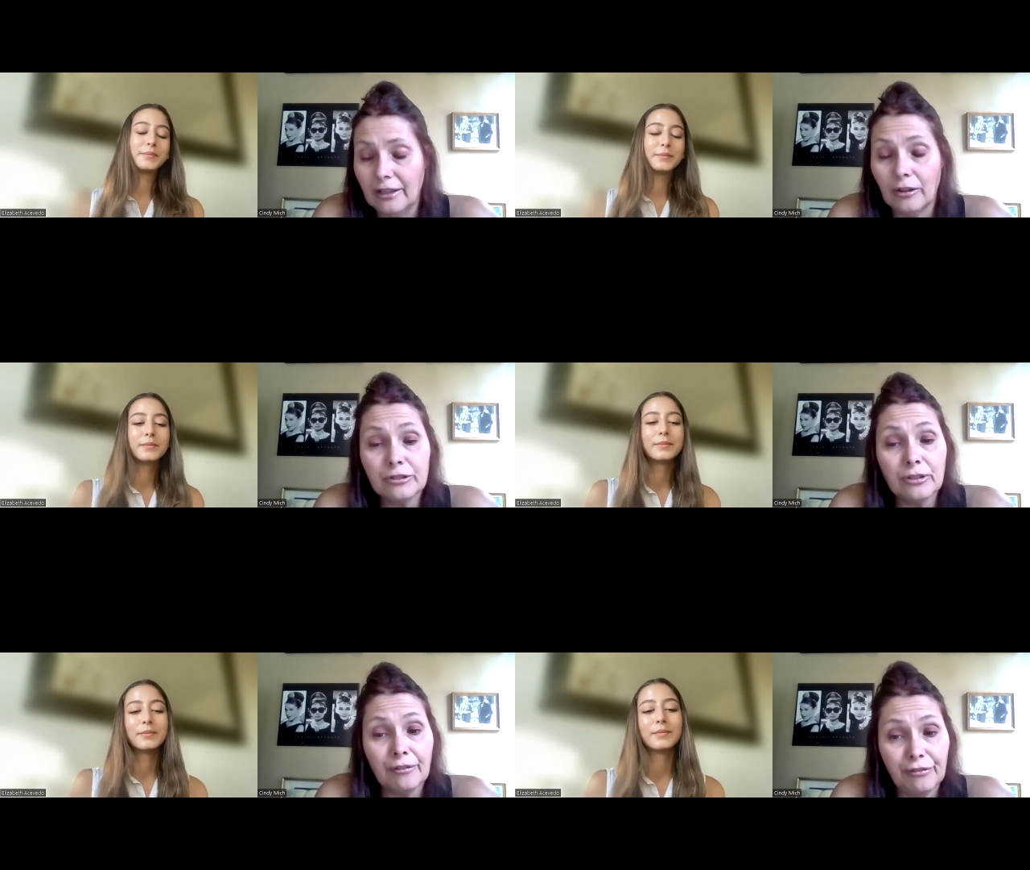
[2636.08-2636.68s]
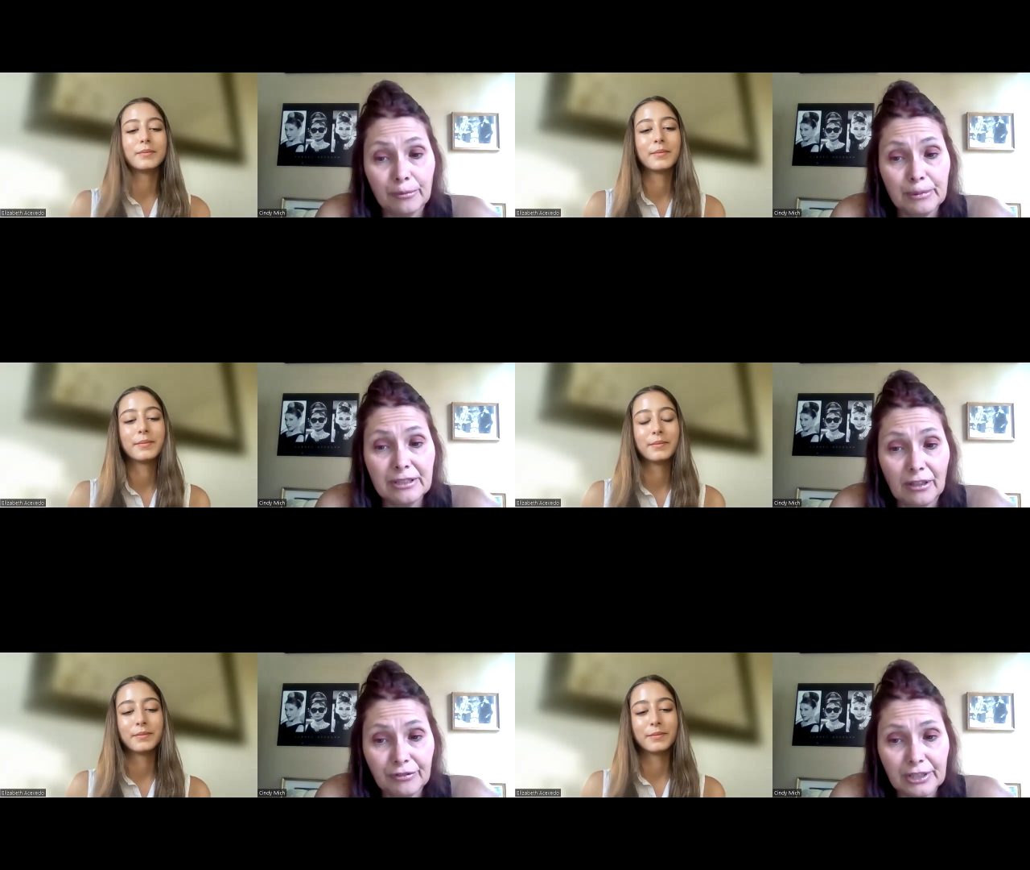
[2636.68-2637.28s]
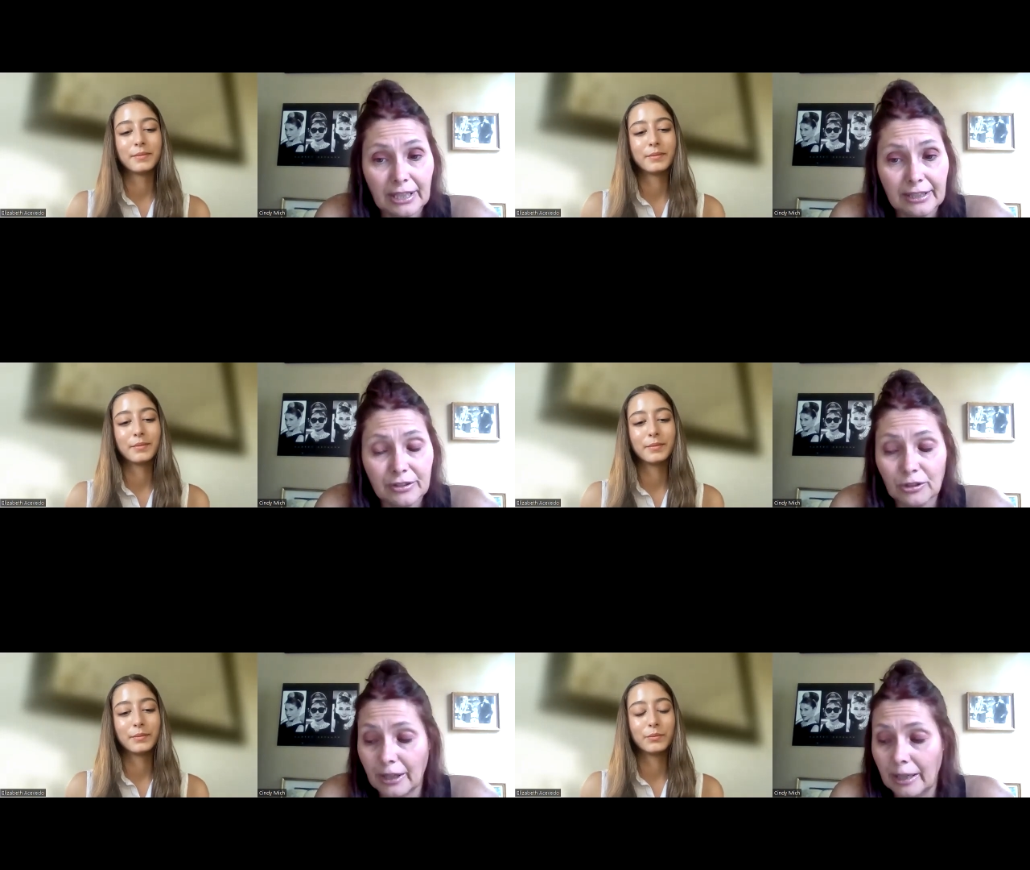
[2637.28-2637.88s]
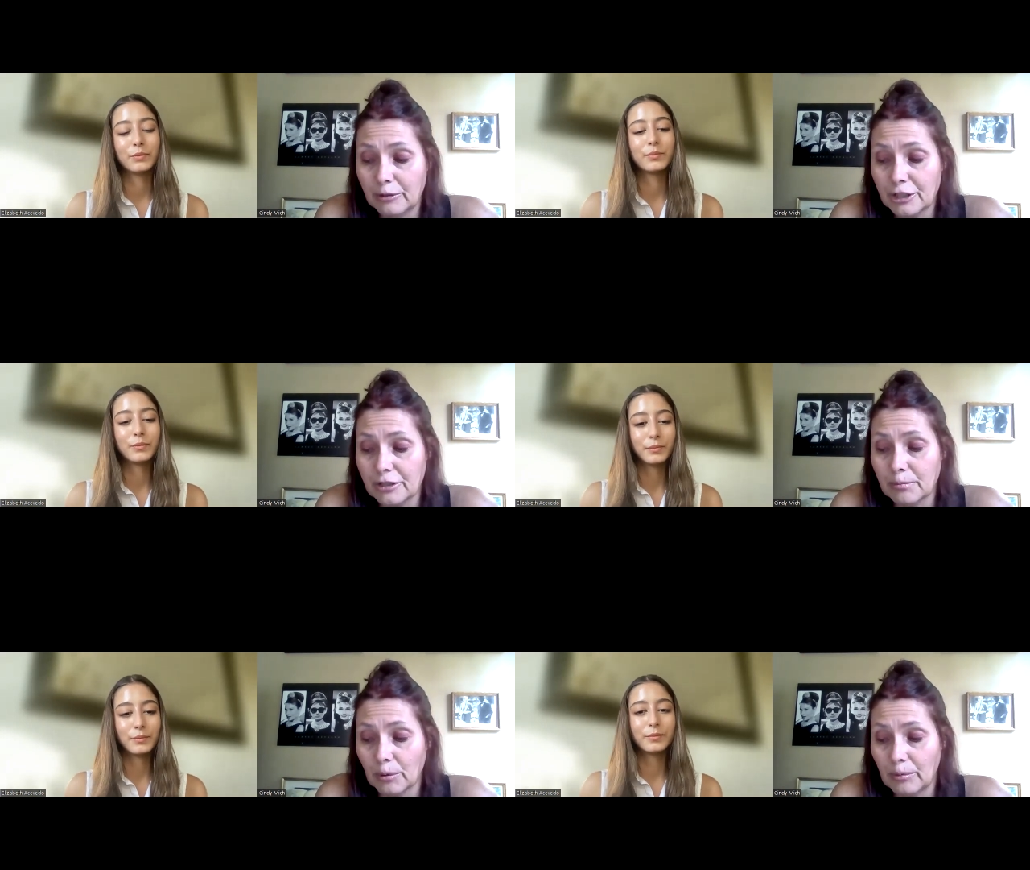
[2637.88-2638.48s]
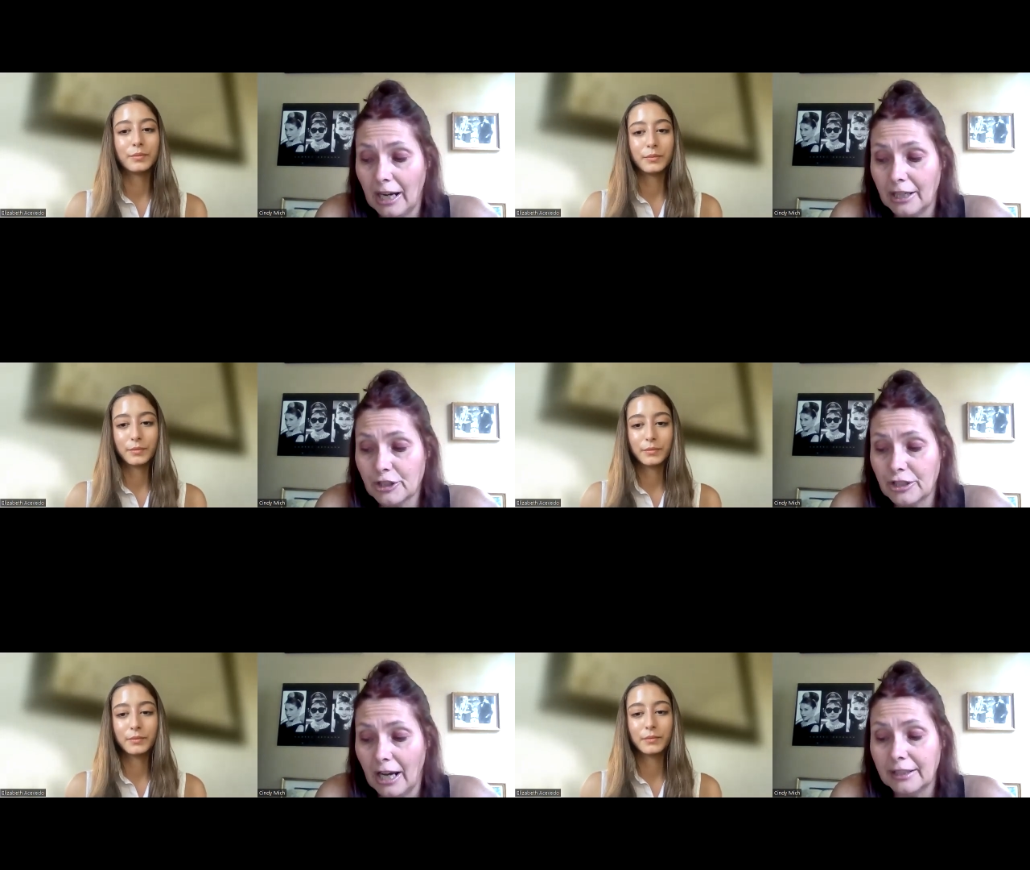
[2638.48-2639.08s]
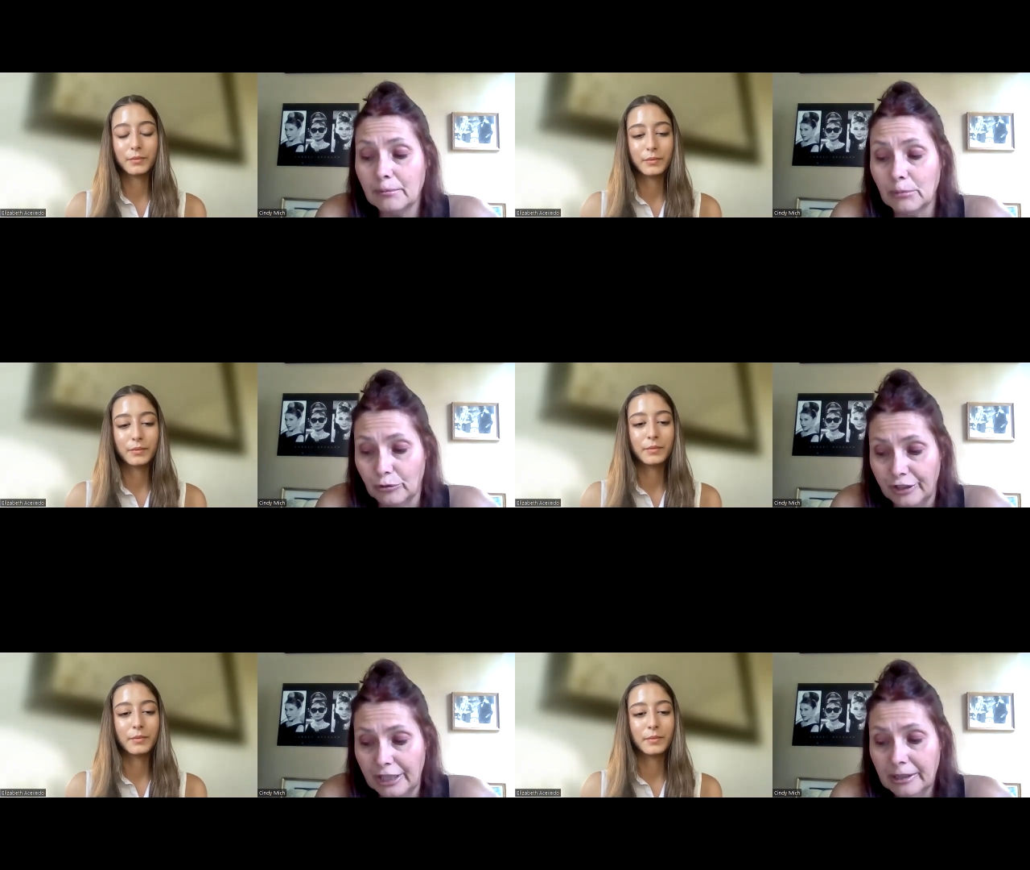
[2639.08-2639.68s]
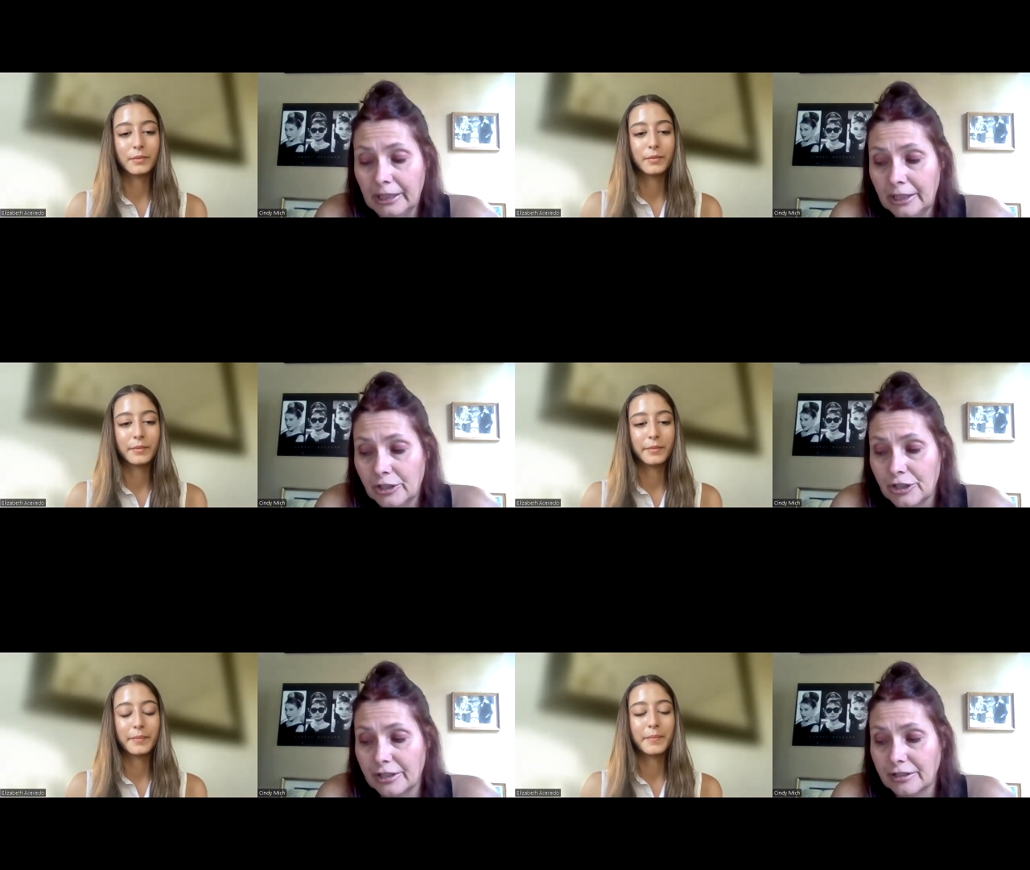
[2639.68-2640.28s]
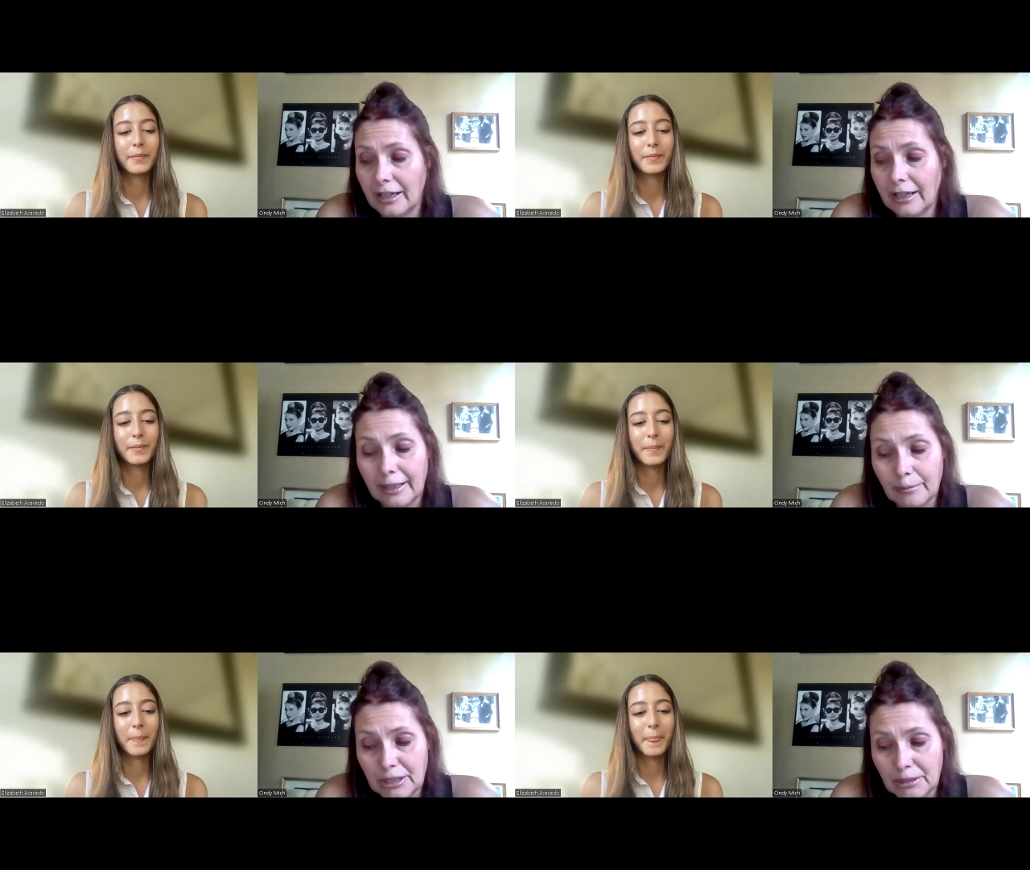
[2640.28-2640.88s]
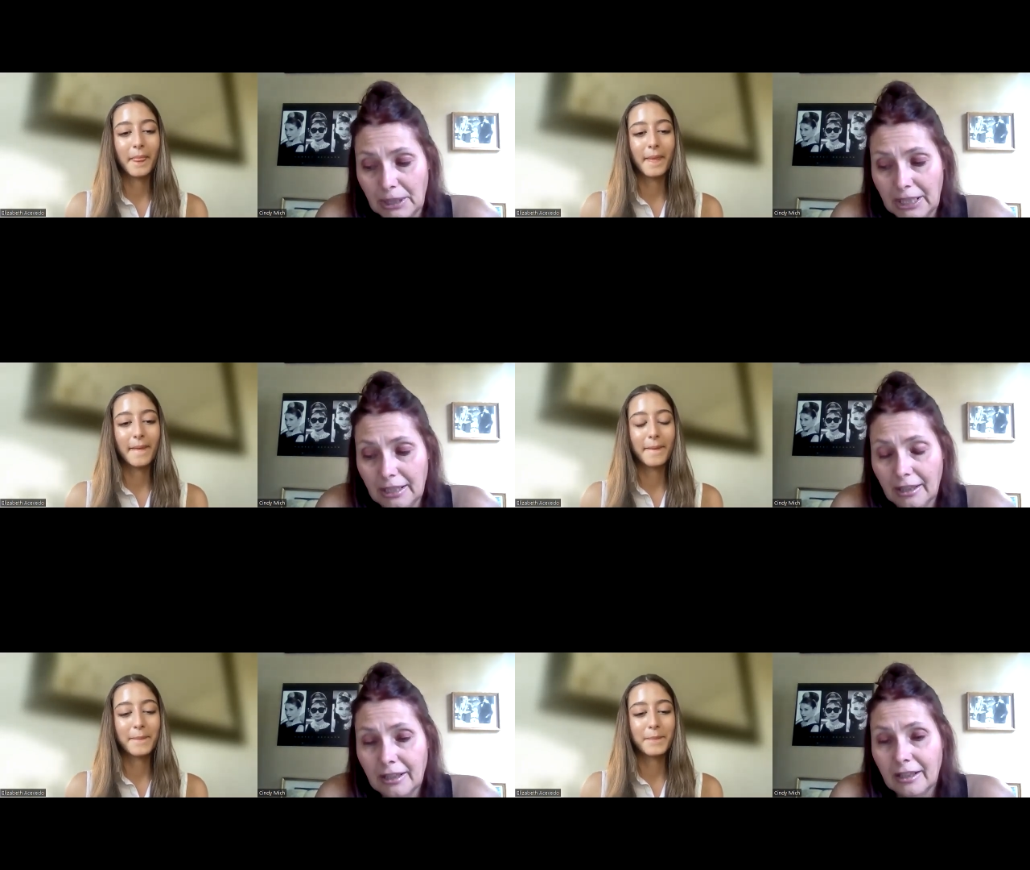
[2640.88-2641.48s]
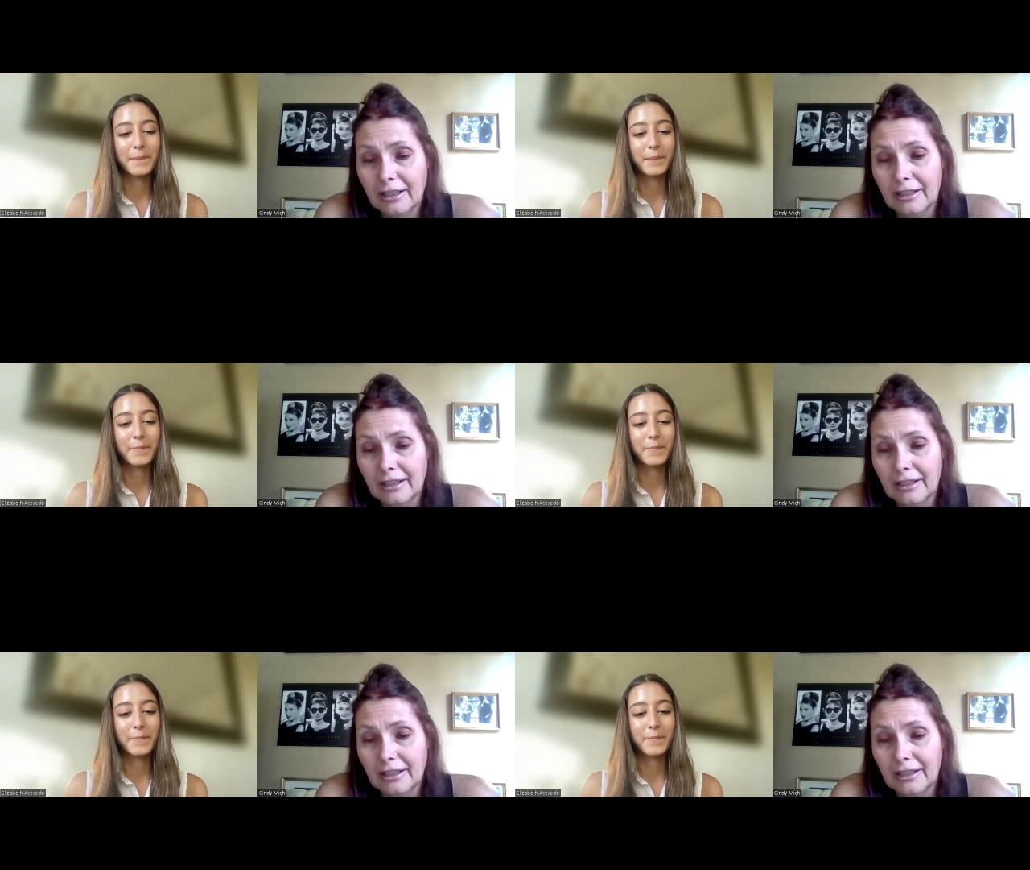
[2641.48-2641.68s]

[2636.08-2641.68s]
Speaker 1: And also, the film itself is on Instagram, which is mirage.movie. She is on IMDb.